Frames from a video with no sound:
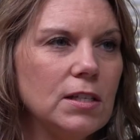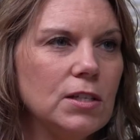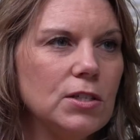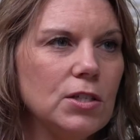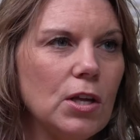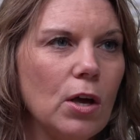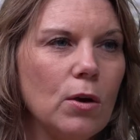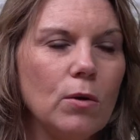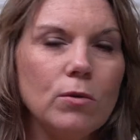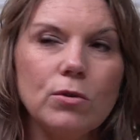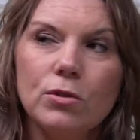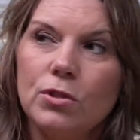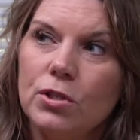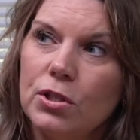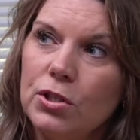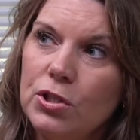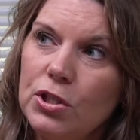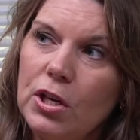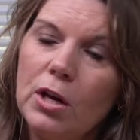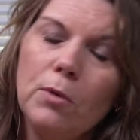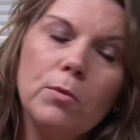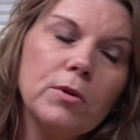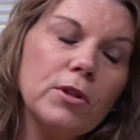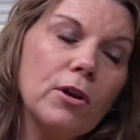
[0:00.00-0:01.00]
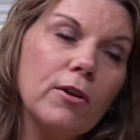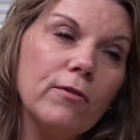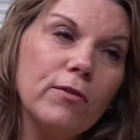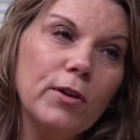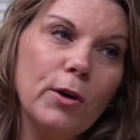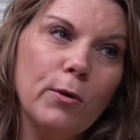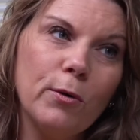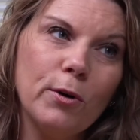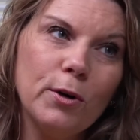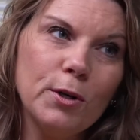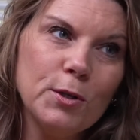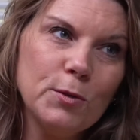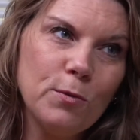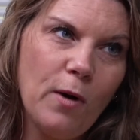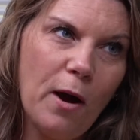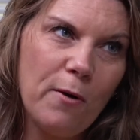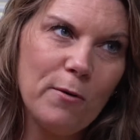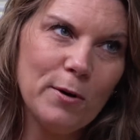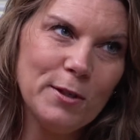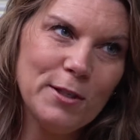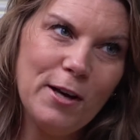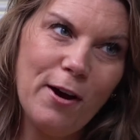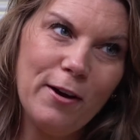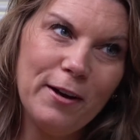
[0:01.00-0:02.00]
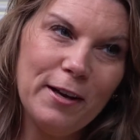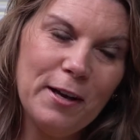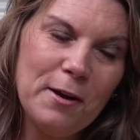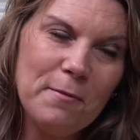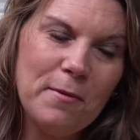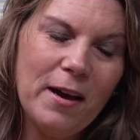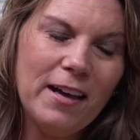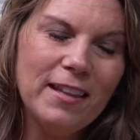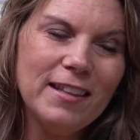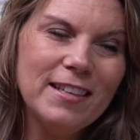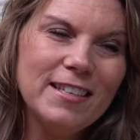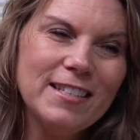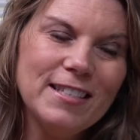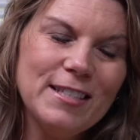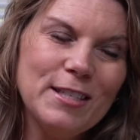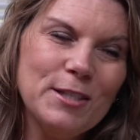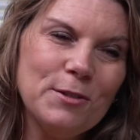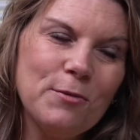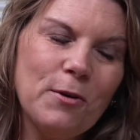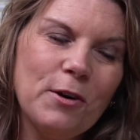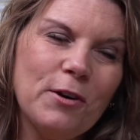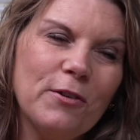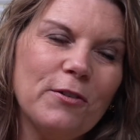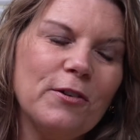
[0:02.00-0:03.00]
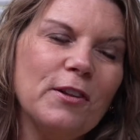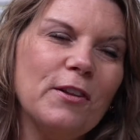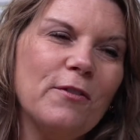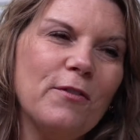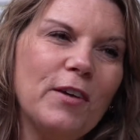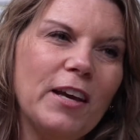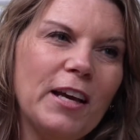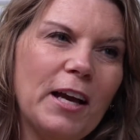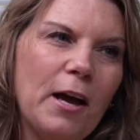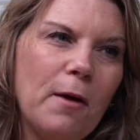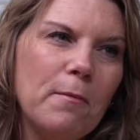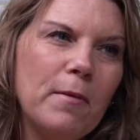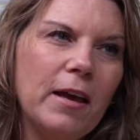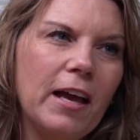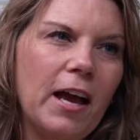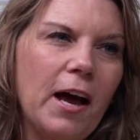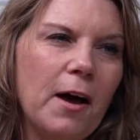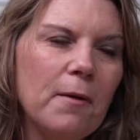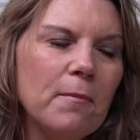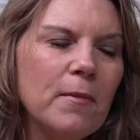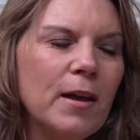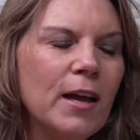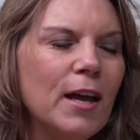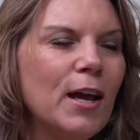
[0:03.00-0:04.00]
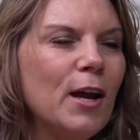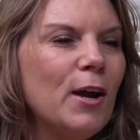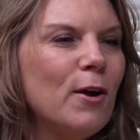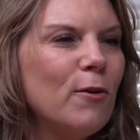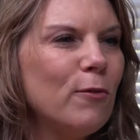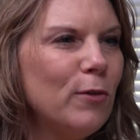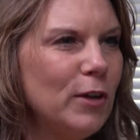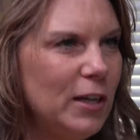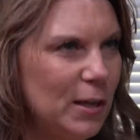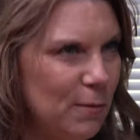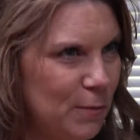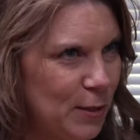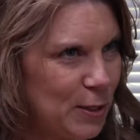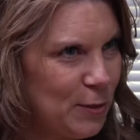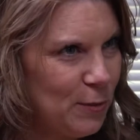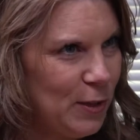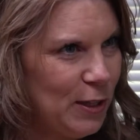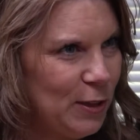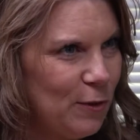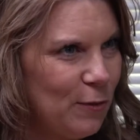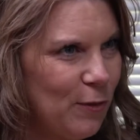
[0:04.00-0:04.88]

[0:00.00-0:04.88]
so to share with our viewers while we're talking about this wonderful event coming up, Reading Between the